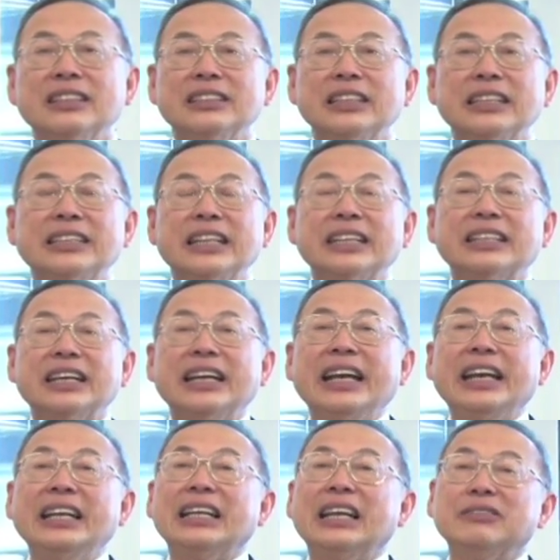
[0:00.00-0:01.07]
that take the
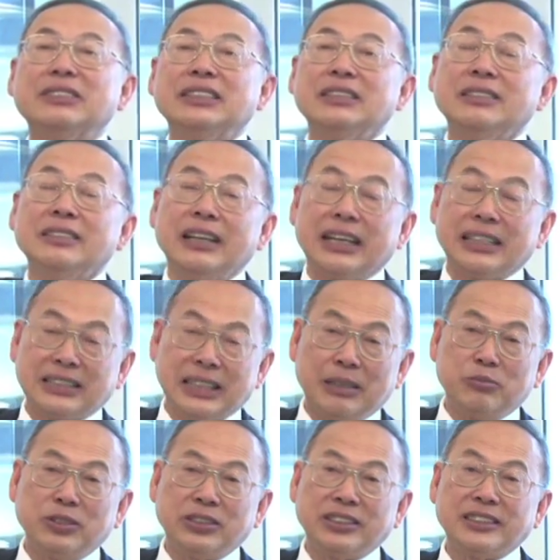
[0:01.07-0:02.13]
A-level
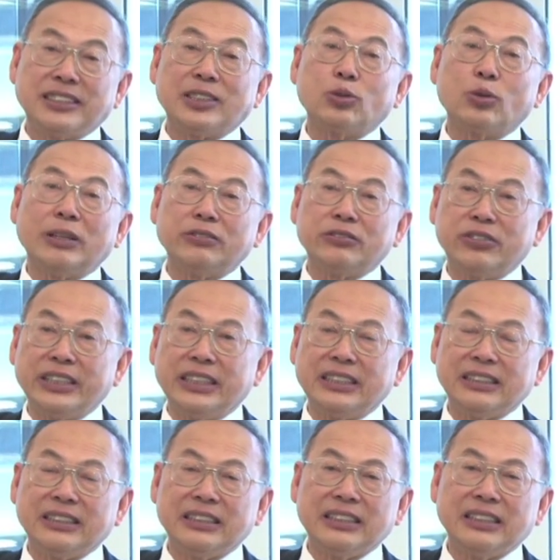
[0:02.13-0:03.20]
exam, which is a 12th grade.
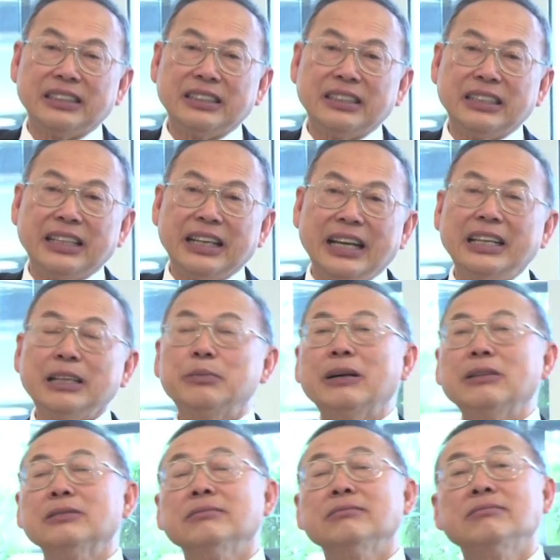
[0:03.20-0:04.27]
And
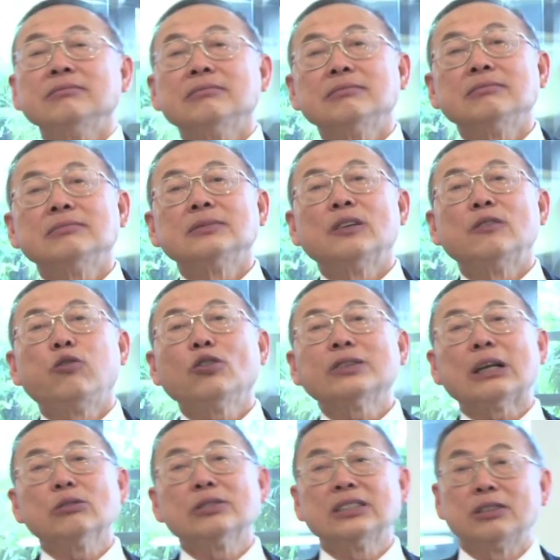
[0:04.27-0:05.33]
about
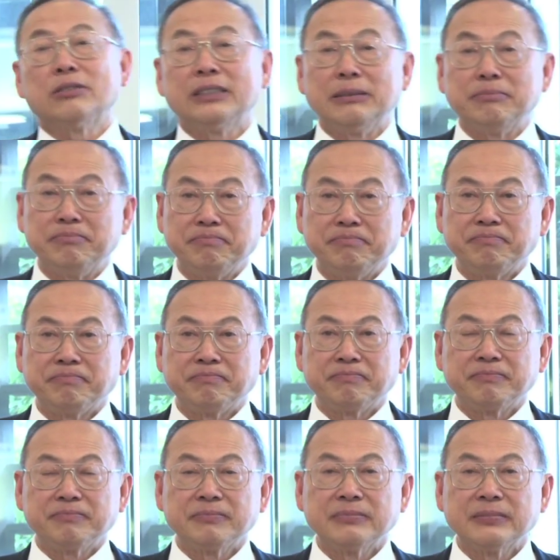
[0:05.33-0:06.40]
4,000 of them
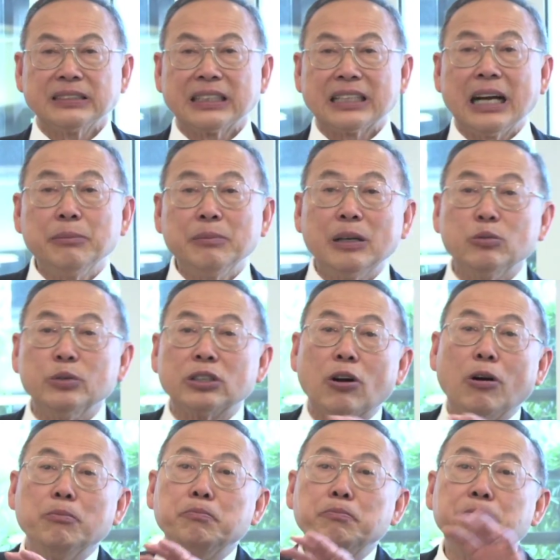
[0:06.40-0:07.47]
come out with
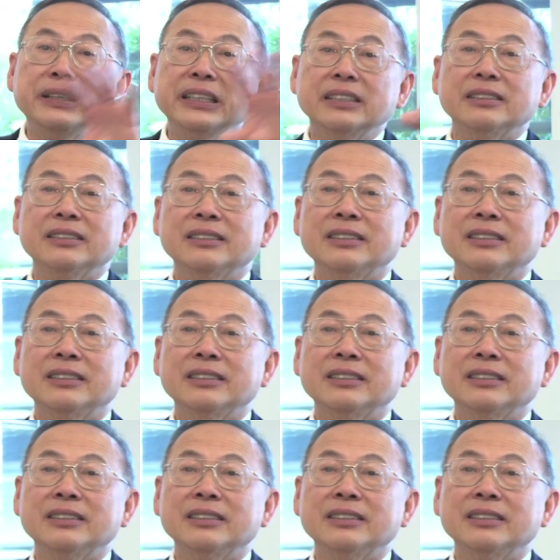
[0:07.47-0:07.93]
complete